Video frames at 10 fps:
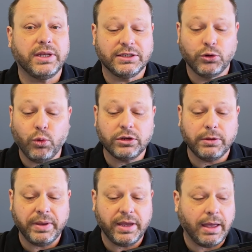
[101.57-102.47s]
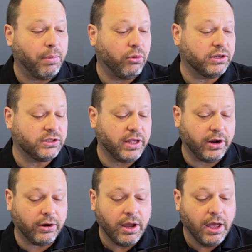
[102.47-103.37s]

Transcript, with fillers: is going to be a bonus there.